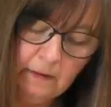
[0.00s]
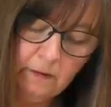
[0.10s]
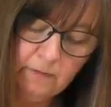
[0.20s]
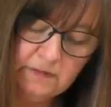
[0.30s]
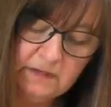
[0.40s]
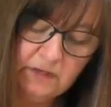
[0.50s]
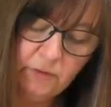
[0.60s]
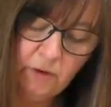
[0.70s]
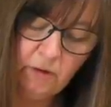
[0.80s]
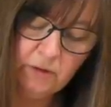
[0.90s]
And obviously you
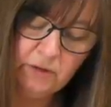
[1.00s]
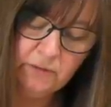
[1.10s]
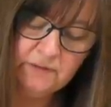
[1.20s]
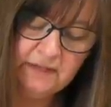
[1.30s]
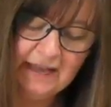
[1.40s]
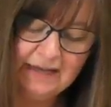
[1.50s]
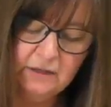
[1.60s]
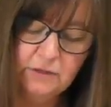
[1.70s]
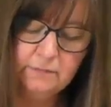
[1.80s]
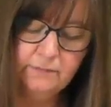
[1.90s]
can't use the
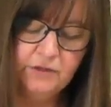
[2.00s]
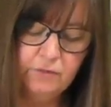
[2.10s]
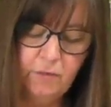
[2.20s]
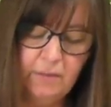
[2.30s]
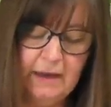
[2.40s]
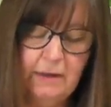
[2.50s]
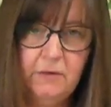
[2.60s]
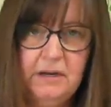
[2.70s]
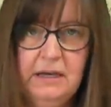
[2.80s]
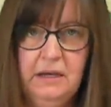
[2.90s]
end to rub it out
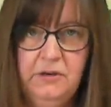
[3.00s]
on here.